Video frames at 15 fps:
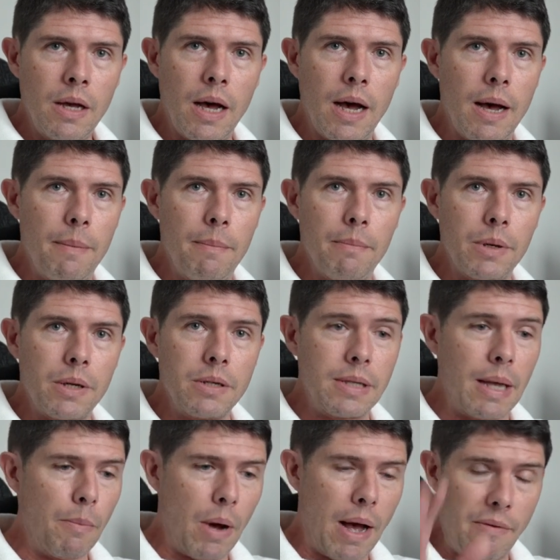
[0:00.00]
because
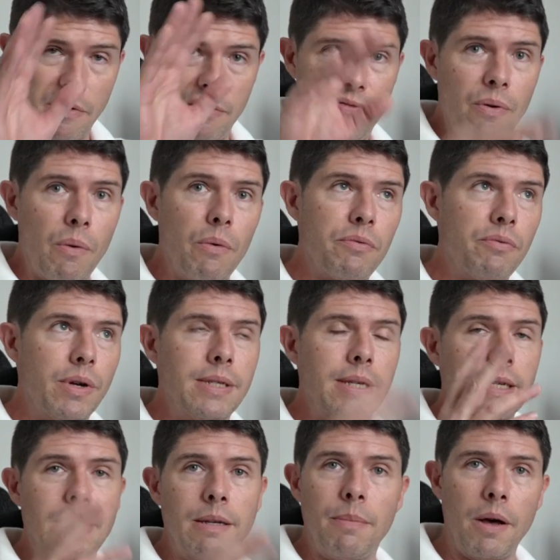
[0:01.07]
then we'll have a full
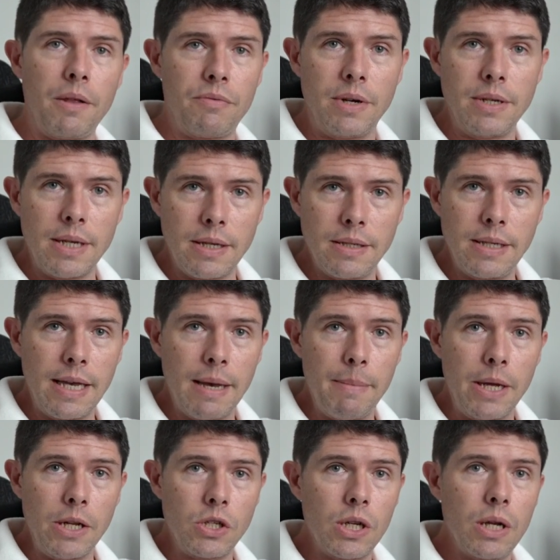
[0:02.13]
360 by 360
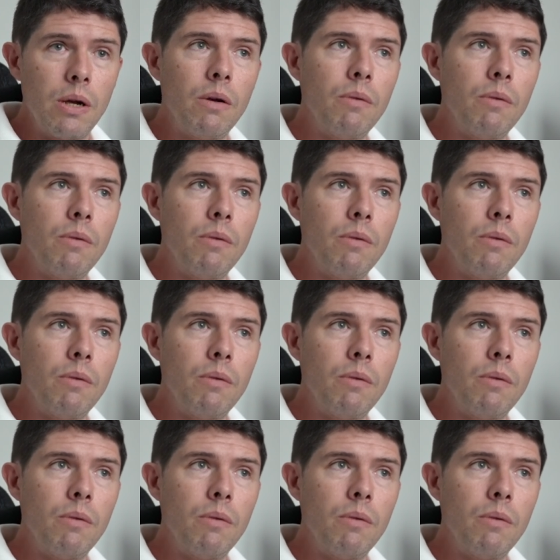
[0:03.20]
image,